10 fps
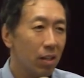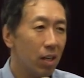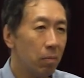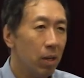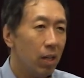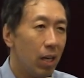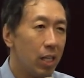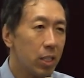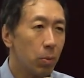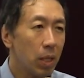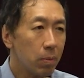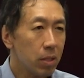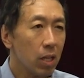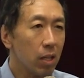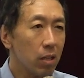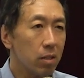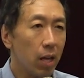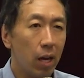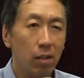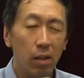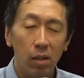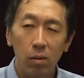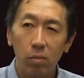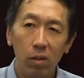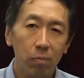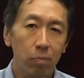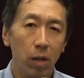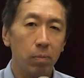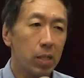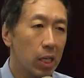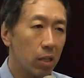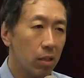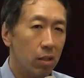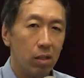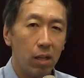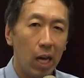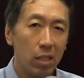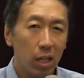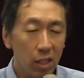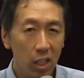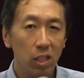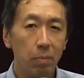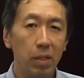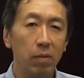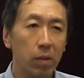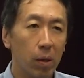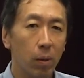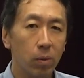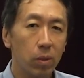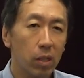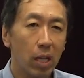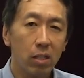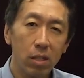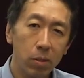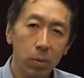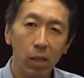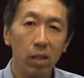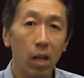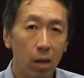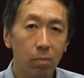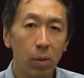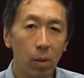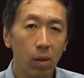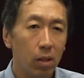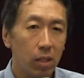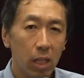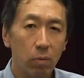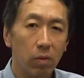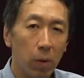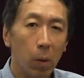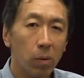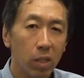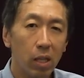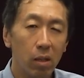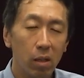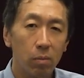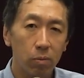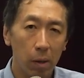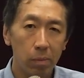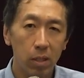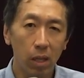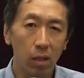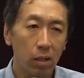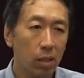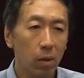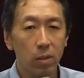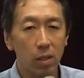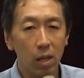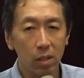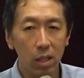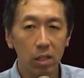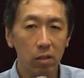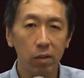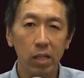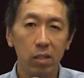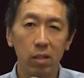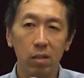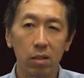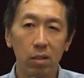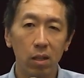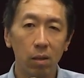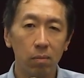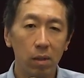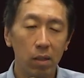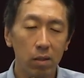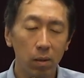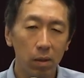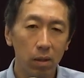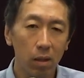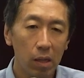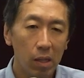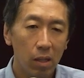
Um, and so what I'm seeing is that with prompting and a little bit of code, you can actually do a lot more than with only prompting and also a lot of the integrations. Um, and so I think